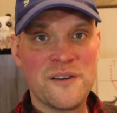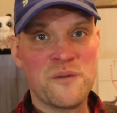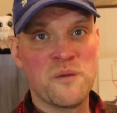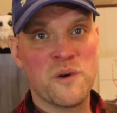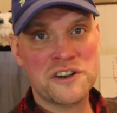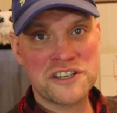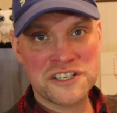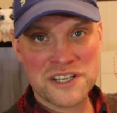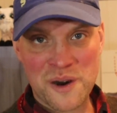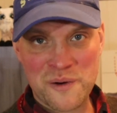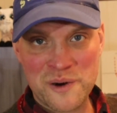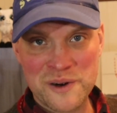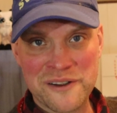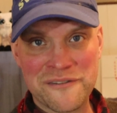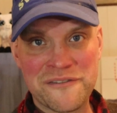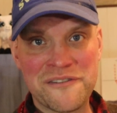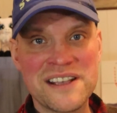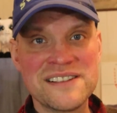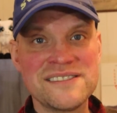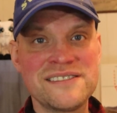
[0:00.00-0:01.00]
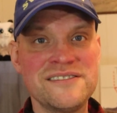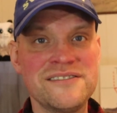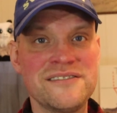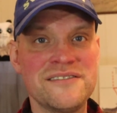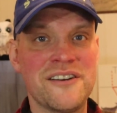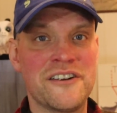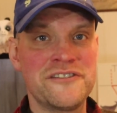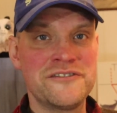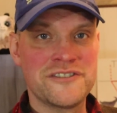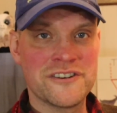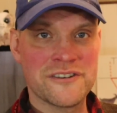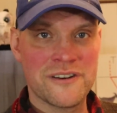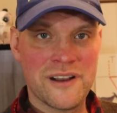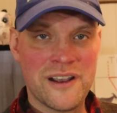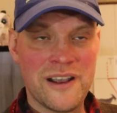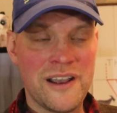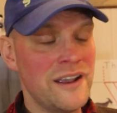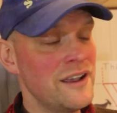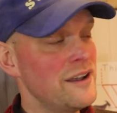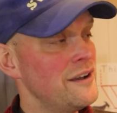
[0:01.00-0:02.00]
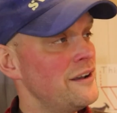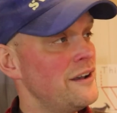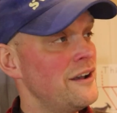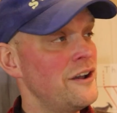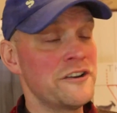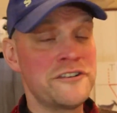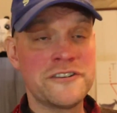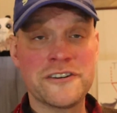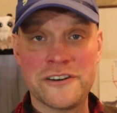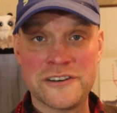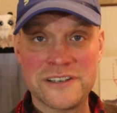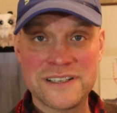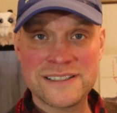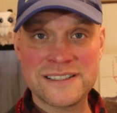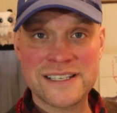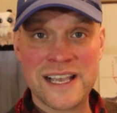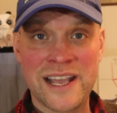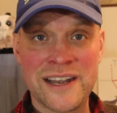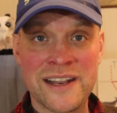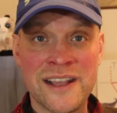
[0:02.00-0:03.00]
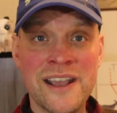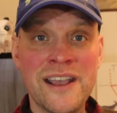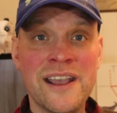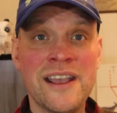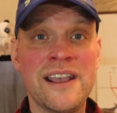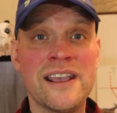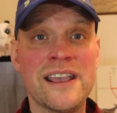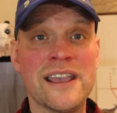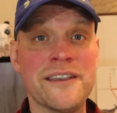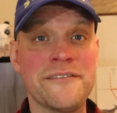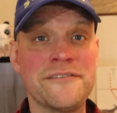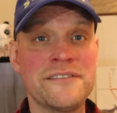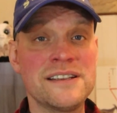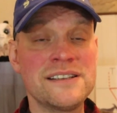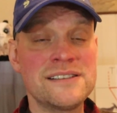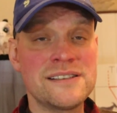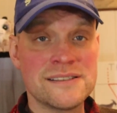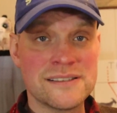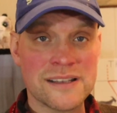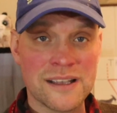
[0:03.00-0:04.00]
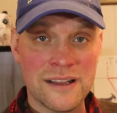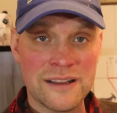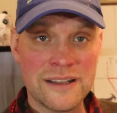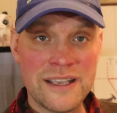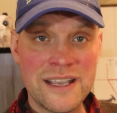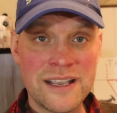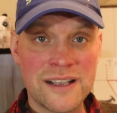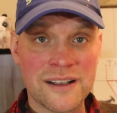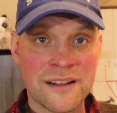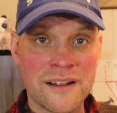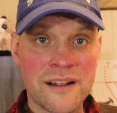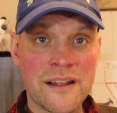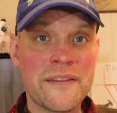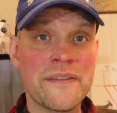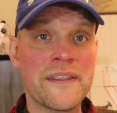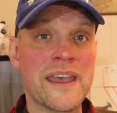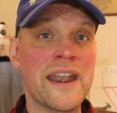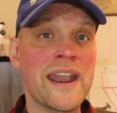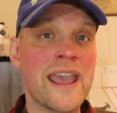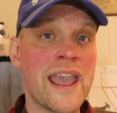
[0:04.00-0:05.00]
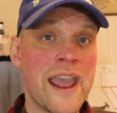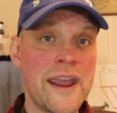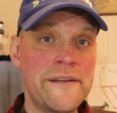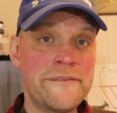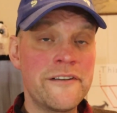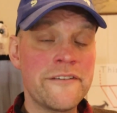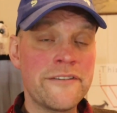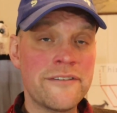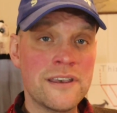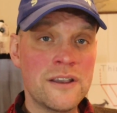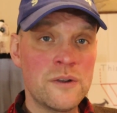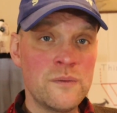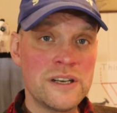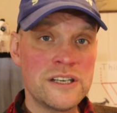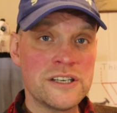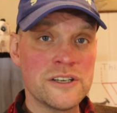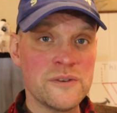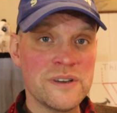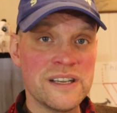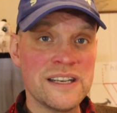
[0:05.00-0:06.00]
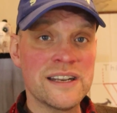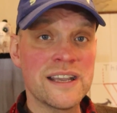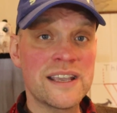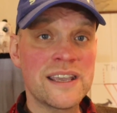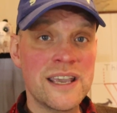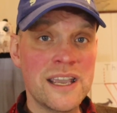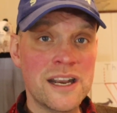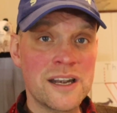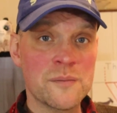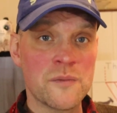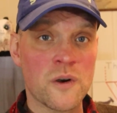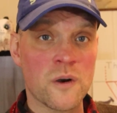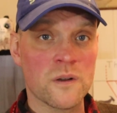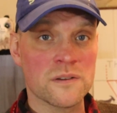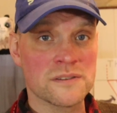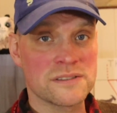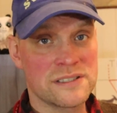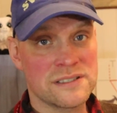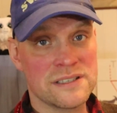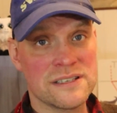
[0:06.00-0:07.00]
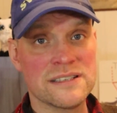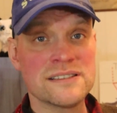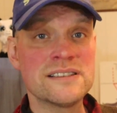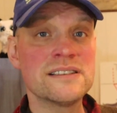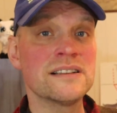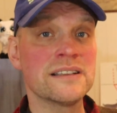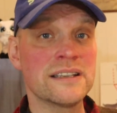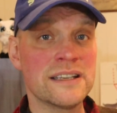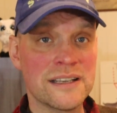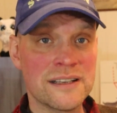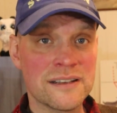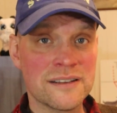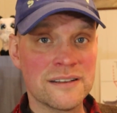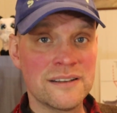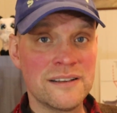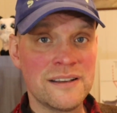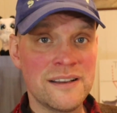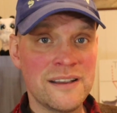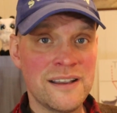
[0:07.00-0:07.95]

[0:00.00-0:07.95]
Watchtower defense attorney said, if this is illegal, then everything we do in the kingdom halls is illegal.